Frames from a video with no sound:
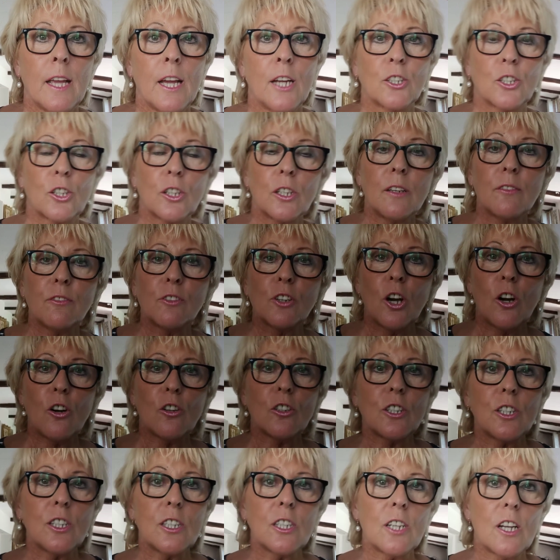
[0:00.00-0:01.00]
So you've
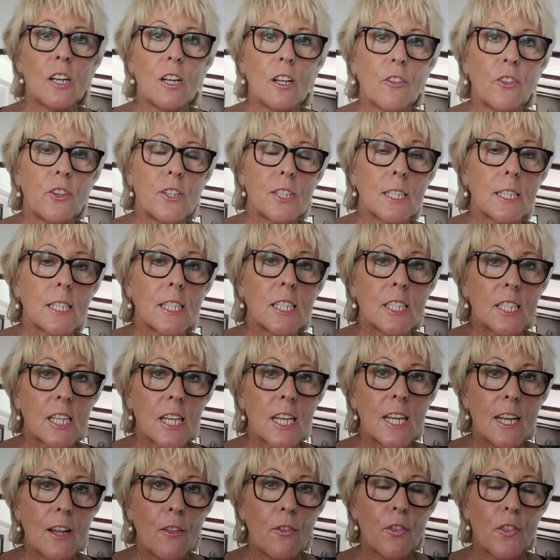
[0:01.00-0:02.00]
got to start
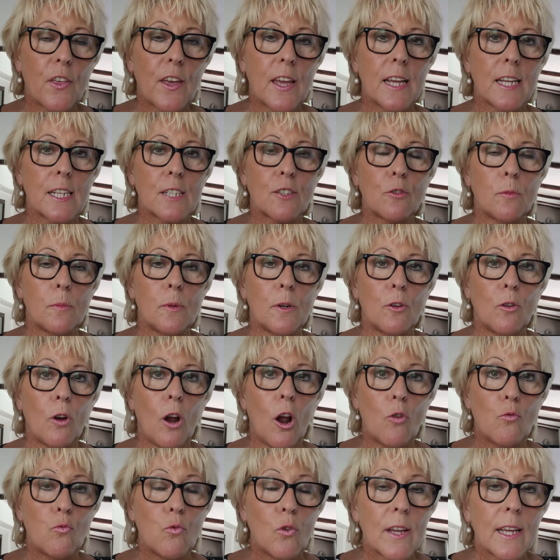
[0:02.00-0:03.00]
seeing things from
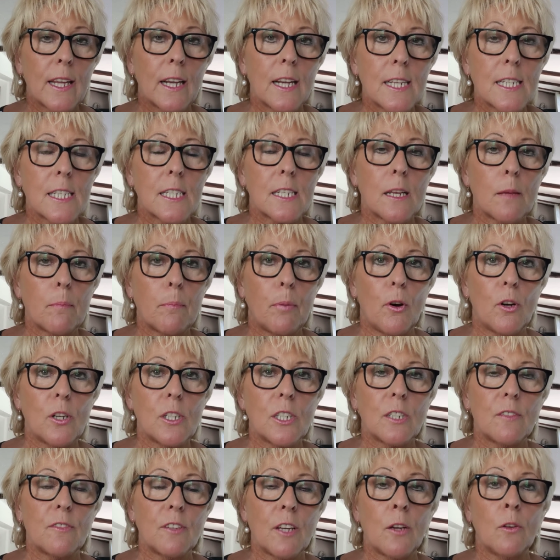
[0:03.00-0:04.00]
a realistic
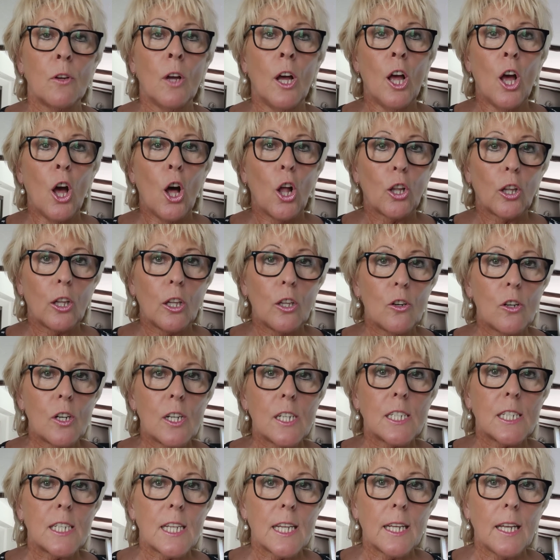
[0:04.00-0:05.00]
point of view. Look
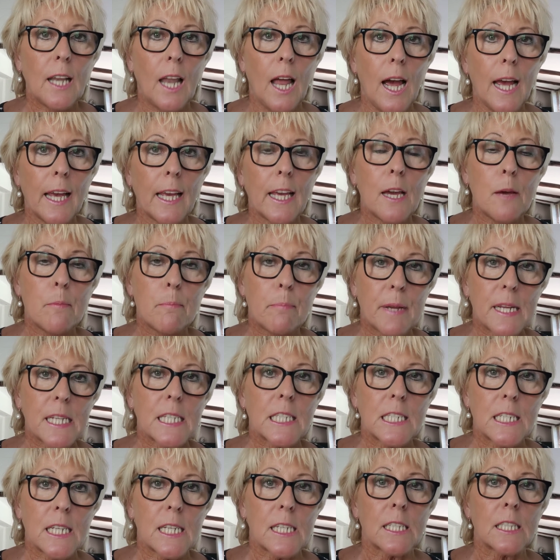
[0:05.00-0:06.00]
at it like a
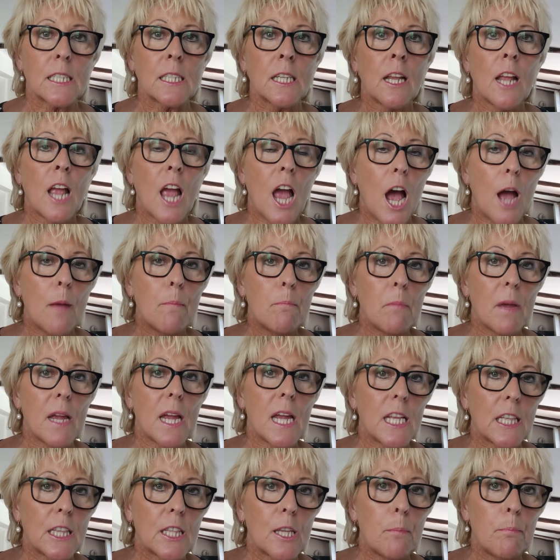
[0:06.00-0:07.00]
business and
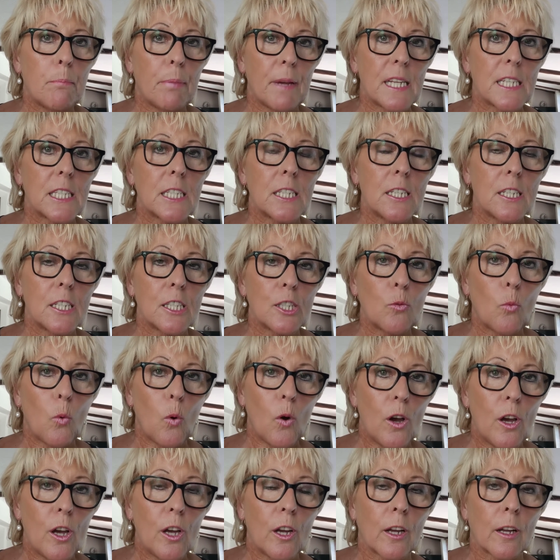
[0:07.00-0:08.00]
make the business
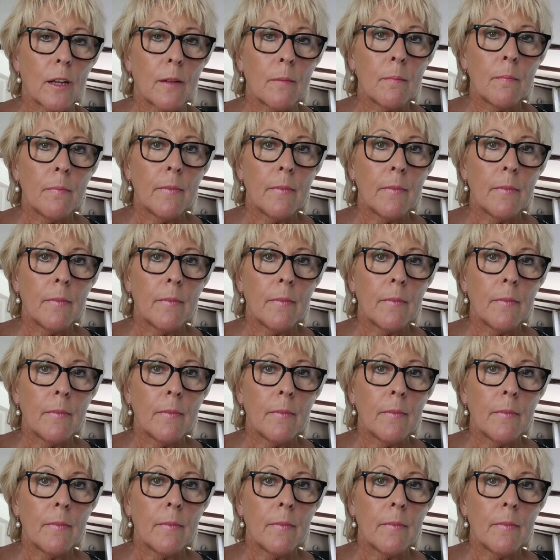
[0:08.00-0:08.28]
work.